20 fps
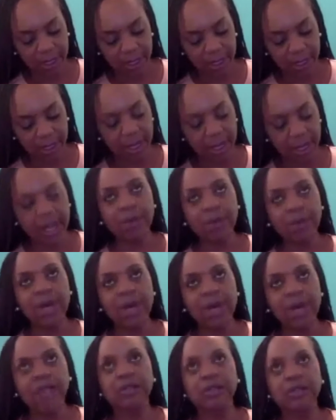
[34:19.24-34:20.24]
And I got
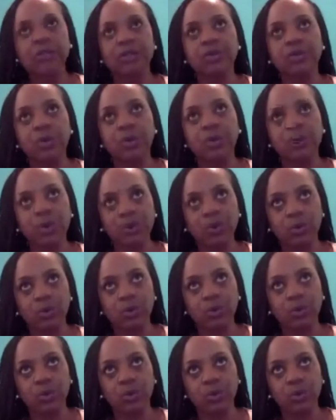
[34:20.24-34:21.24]
back to the
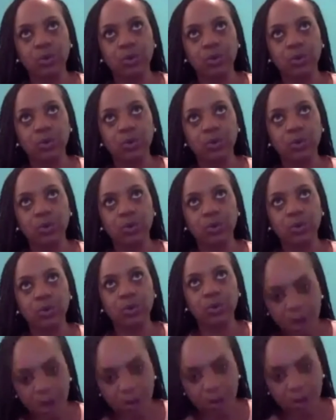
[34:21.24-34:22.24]
school.
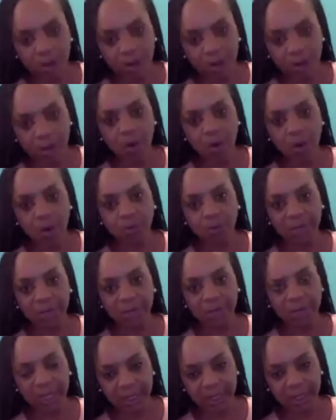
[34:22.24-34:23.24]
And I called
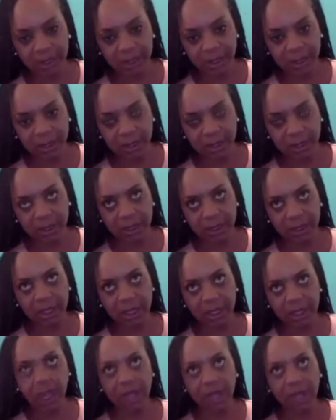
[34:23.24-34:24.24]
those old men.
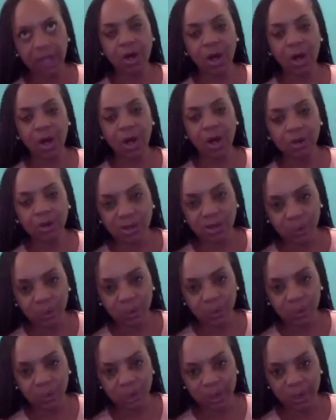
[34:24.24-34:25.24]
And I
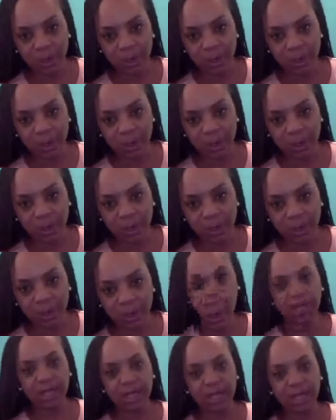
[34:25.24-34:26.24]
called some women.
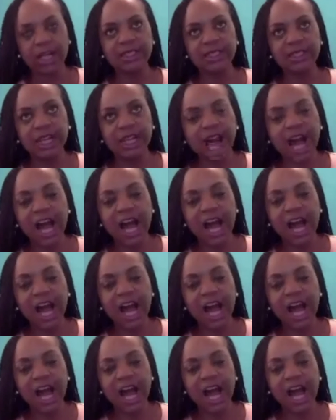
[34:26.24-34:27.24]
And
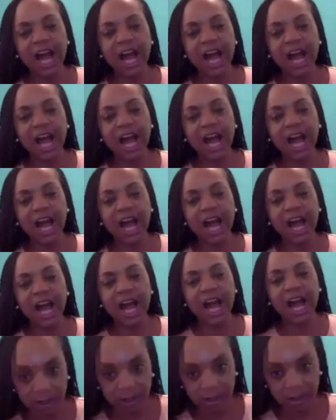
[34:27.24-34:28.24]
I said, I'll give you
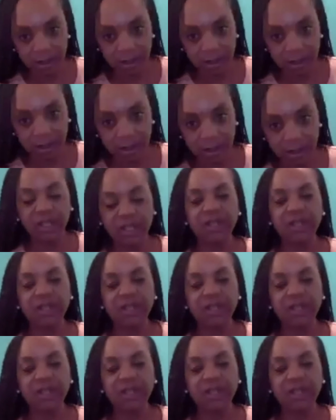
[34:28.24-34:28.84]
a dollar.